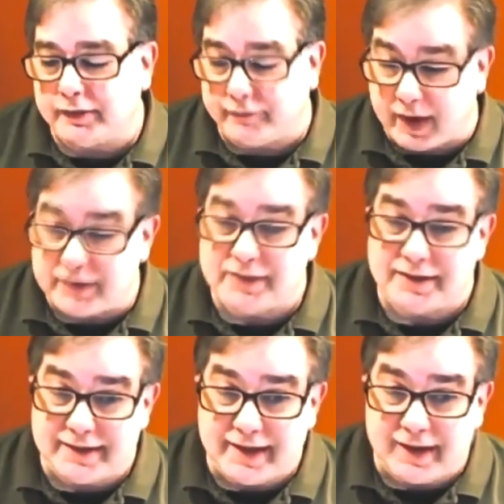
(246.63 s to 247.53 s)

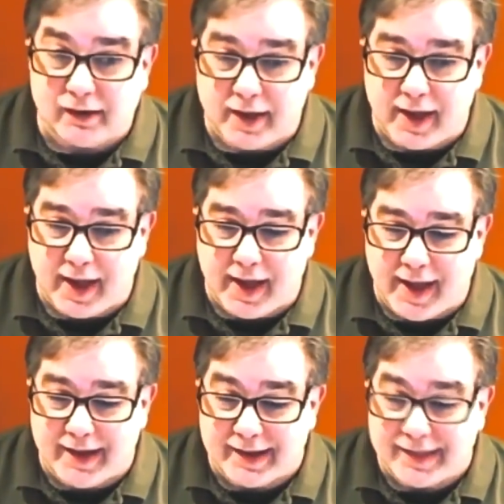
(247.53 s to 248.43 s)
devices
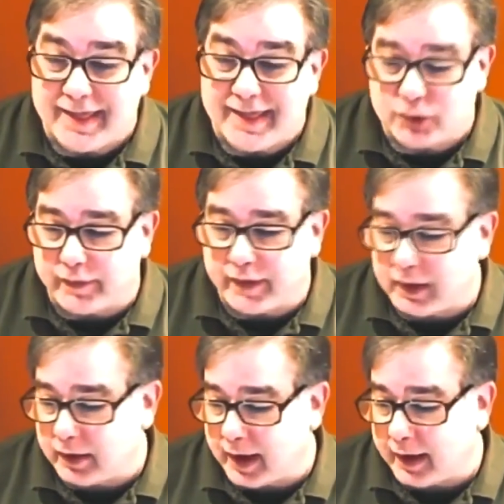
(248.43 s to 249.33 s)
and things
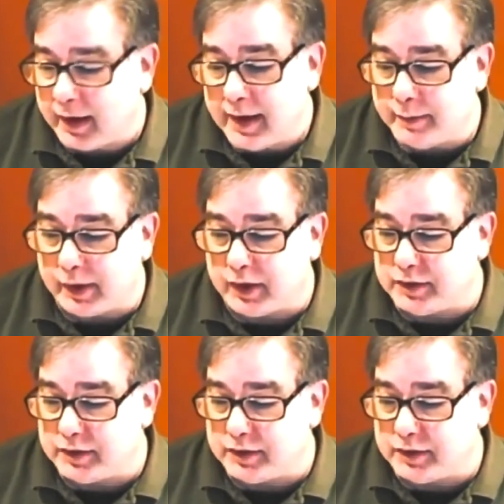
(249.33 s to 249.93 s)
on the internet,